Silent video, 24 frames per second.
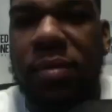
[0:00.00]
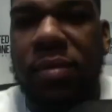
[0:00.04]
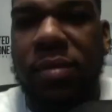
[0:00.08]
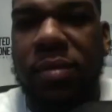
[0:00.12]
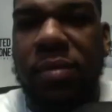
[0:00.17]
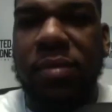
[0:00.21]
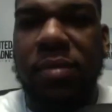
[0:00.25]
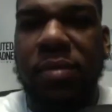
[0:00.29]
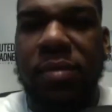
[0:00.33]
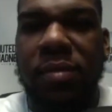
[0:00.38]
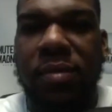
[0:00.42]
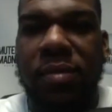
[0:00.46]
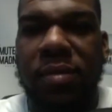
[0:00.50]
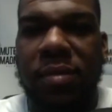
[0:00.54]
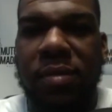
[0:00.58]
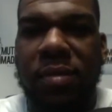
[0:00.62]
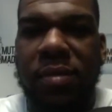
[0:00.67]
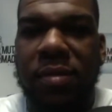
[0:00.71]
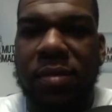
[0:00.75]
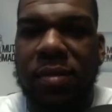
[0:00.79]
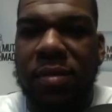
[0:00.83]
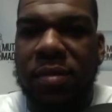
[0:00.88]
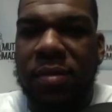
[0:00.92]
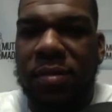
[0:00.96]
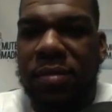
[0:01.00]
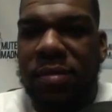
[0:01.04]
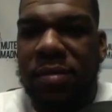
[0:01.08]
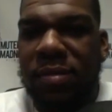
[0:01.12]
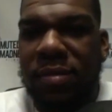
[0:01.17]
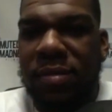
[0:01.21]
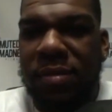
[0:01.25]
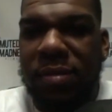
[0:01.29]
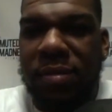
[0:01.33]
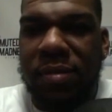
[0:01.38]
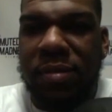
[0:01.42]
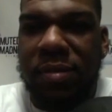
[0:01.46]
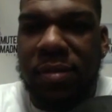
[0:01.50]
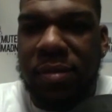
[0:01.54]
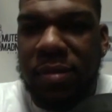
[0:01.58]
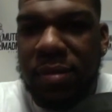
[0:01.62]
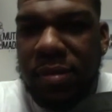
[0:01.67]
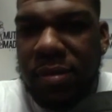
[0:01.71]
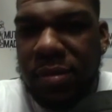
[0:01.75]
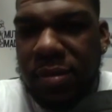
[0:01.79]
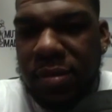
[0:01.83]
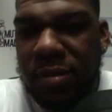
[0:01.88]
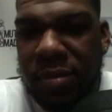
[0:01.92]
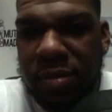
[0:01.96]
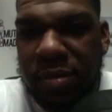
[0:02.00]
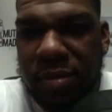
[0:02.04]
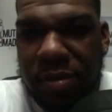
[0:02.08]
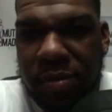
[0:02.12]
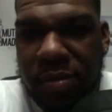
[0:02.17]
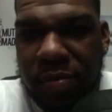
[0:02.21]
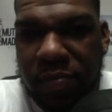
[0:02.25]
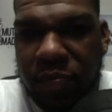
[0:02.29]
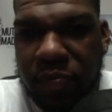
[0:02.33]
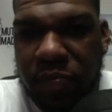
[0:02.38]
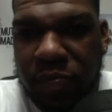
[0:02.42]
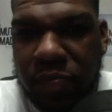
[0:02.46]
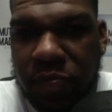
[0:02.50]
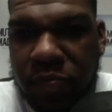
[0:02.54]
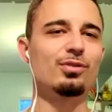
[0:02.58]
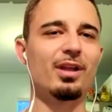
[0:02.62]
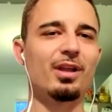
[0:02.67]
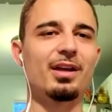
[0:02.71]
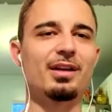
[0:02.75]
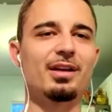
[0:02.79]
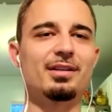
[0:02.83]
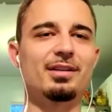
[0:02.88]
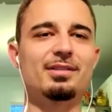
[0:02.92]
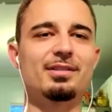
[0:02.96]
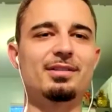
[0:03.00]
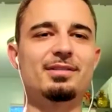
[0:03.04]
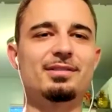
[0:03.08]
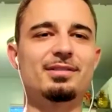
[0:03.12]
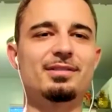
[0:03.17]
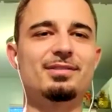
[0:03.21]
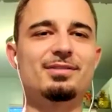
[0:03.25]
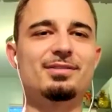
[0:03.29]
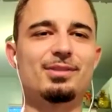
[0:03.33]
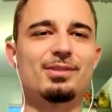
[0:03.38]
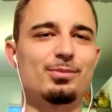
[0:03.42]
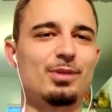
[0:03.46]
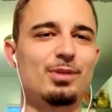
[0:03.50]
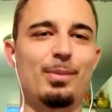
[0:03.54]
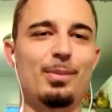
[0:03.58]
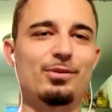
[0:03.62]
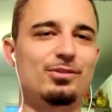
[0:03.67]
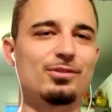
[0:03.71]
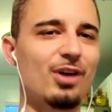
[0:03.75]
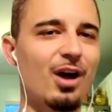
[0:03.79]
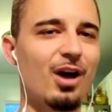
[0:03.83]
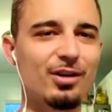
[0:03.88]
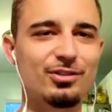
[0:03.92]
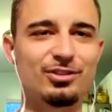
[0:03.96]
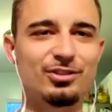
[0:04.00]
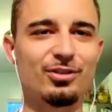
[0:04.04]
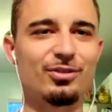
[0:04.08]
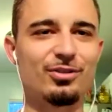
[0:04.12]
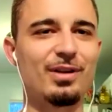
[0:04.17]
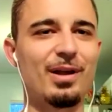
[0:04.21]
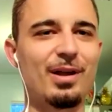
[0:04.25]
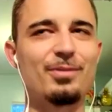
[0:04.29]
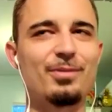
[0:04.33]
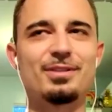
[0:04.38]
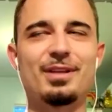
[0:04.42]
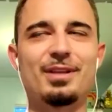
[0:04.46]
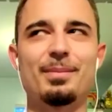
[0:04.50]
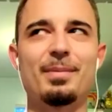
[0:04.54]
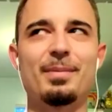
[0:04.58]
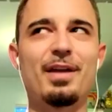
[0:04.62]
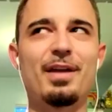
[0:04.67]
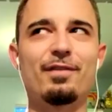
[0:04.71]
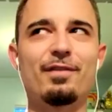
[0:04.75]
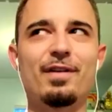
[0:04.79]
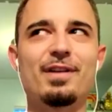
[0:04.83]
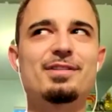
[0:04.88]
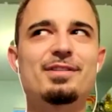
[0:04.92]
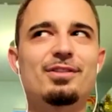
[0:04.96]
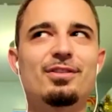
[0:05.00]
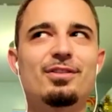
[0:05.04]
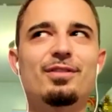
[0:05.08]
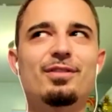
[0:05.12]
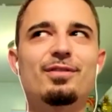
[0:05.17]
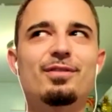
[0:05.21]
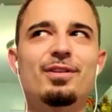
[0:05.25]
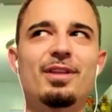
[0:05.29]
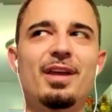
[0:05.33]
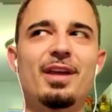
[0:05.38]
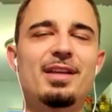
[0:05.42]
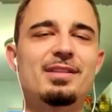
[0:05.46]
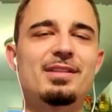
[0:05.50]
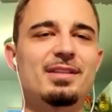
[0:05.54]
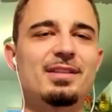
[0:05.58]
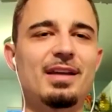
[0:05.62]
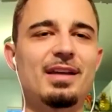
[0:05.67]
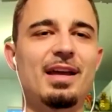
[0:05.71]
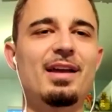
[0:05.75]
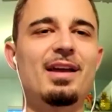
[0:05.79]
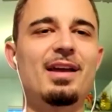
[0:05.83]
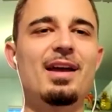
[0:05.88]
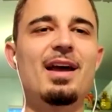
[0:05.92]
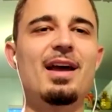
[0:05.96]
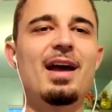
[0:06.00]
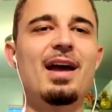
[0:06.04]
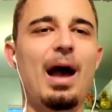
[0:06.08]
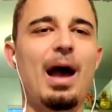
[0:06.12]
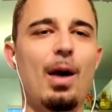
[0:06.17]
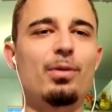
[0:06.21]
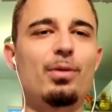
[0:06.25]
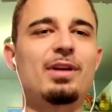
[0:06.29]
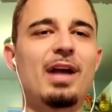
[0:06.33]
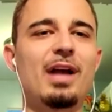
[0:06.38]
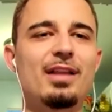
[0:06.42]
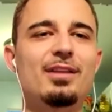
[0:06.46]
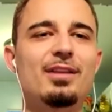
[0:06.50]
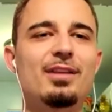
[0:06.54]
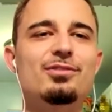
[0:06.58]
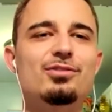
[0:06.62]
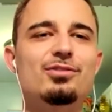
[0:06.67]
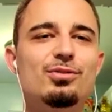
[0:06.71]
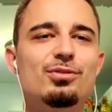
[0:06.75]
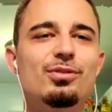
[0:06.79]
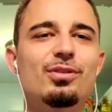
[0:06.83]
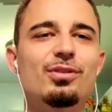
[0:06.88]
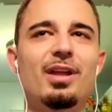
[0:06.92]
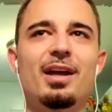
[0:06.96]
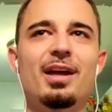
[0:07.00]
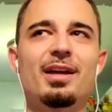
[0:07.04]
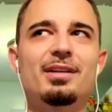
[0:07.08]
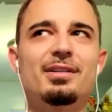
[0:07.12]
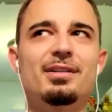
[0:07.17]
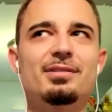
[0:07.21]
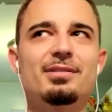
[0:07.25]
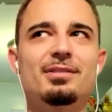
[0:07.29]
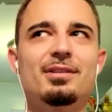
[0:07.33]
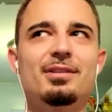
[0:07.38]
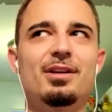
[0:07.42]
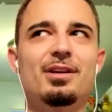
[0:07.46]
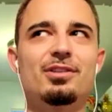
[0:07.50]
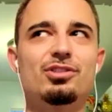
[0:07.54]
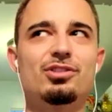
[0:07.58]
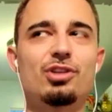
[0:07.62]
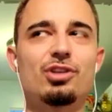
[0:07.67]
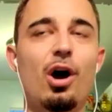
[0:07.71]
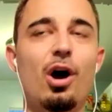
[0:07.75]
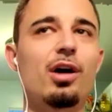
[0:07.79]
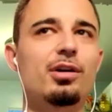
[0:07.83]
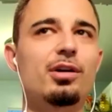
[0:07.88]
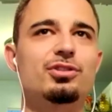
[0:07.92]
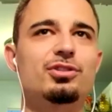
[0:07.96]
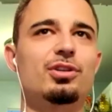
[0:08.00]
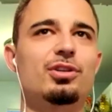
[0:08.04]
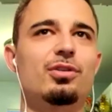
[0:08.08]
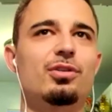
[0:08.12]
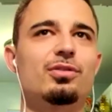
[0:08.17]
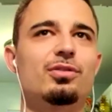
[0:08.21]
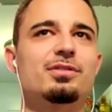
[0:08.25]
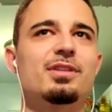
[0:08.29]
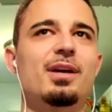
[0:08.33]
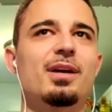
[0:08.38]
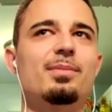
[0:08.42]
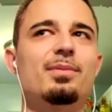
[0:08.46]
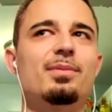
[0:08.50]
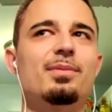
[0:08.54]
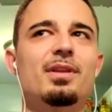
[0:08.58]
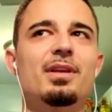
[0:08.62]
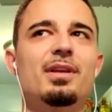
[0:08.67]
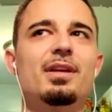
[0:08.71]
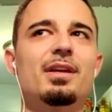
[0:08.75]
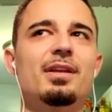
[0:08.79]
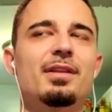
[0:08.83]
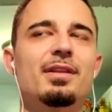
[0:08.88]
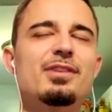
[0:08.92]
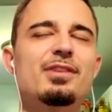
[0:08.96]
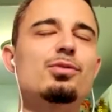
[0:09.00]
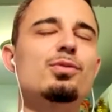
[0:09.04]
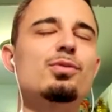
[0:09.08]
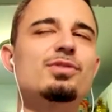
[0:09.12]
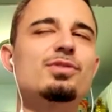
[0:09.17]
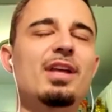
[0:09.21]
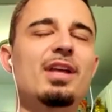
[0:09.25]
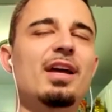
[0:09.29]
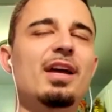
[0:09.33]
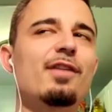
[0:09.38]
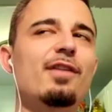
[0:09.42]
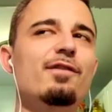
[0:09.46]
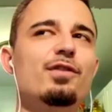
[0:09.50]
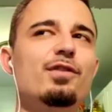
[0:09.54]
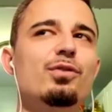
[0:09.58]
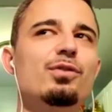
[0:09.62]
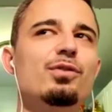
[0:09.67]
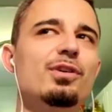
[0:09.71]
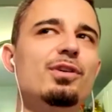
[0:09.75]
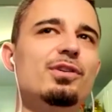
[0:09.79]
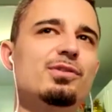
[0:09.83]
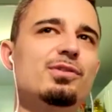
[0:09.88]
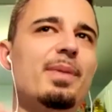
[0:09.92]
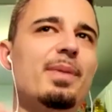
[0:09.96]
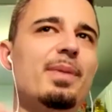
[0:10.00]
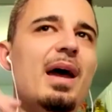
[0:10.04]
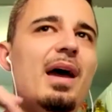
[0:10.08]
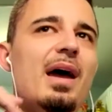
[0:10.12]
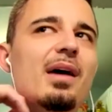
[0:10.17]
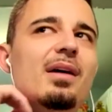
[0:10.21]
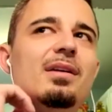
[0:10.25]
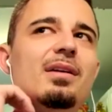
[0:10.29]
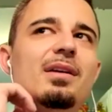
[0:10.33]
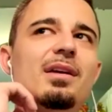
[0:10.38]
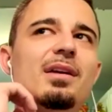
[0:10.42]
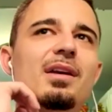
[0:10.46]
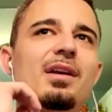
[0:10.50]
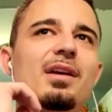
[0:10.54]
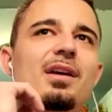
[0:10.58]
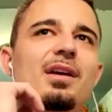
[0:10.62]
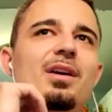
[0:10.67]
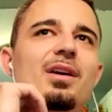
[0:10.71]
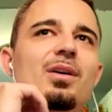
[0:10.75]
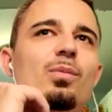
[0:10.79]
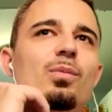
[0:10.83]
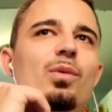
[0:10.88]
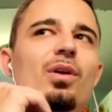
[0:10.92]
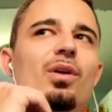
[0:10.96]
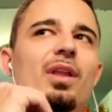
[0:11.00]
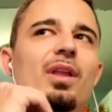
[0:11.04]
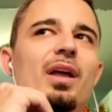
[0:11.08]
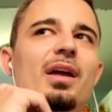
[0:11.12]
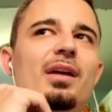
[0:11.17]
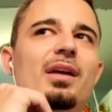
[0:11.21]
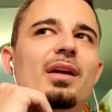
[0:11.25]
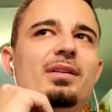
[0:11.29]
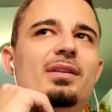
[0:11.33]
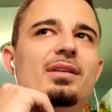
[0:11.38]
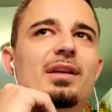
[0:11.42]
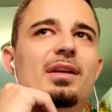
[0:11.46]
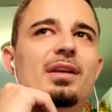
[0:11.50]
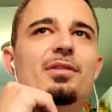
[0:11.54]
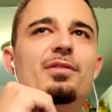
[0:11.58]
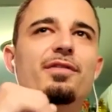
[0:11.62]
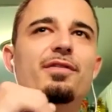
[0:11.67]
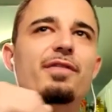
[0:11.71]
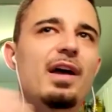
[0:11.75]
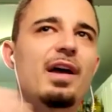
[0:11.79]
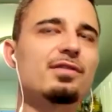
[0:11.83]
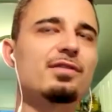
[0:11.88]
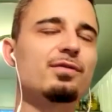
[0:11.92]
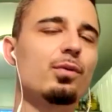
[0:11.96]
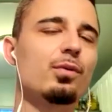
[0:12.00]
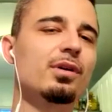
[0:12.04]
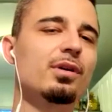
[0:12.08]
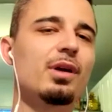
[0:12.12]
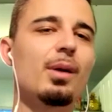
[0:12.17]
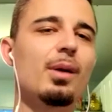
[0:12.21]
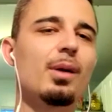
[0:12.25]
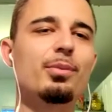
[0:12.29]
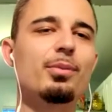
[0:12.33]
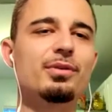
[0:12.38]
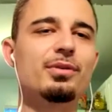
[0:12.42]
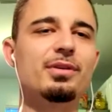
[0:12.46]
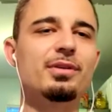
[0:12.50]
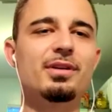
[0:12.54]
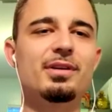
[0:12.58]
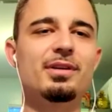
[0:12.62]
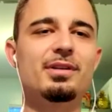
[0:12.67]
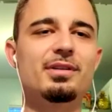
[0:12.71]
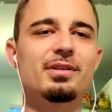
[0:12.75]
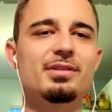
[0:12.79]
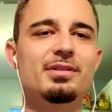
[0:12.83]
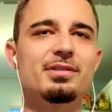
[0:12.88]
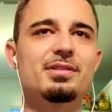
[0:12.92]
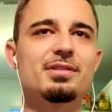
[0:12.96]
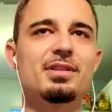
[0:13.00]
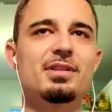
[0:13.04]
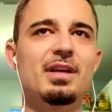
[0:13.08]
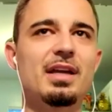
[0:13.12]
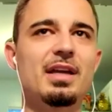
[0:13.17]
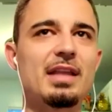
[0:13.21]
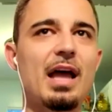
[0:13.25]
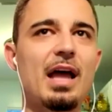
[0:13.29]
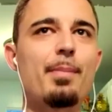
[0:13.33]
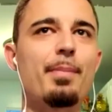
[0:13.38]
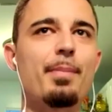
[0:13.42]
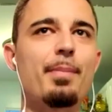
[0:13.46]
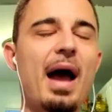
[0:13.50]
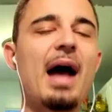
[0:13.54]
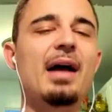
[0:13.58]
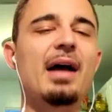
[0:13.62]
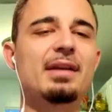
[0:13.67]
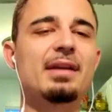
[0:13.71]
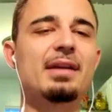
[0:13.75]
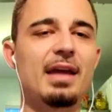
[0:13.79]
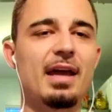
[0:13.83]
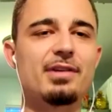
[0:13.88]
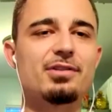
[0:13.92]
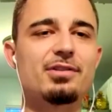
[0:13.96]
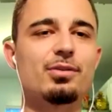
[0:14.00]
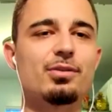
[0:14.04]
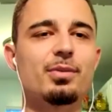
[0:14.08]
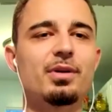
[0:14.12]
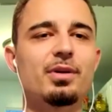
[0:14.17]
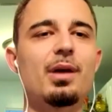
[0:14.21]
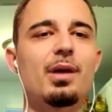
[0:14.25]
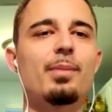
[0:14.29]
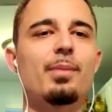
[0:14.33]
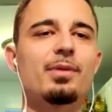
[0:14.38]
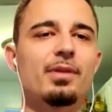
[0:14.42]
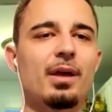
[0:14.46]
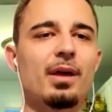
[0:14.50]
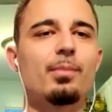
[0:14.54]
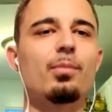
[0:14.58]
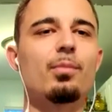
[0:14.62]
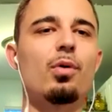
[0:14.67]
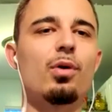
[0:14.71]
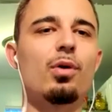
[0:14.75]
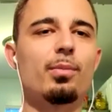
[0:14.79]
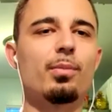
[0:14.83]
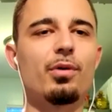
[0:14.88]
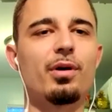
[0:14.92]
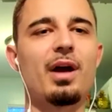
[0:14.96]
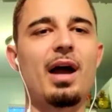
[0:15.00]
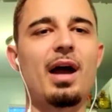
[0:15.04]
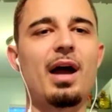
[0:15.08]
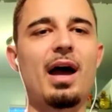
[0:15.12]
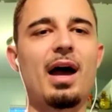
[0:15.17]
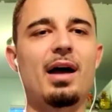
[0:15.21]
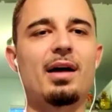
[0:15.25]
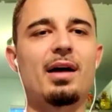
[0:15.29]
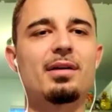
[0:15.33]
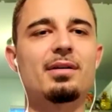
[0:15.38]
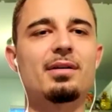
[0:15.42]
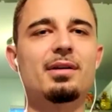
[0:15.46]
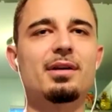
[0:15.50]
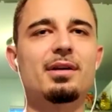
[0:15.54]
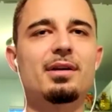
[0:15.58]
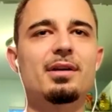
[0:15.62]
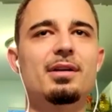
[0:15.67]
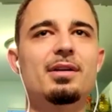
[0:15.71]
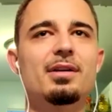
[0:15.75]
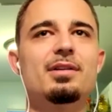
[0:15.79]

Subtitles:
So like I've always kind of like low key wanted to do like some type of talk show, and I was like, man, if I still lived in Lansing, I would of do like a talk show type thing. And this was like a few years back. Well, like fast forward a couple of years, and now podcasts are becoming like more and more hot.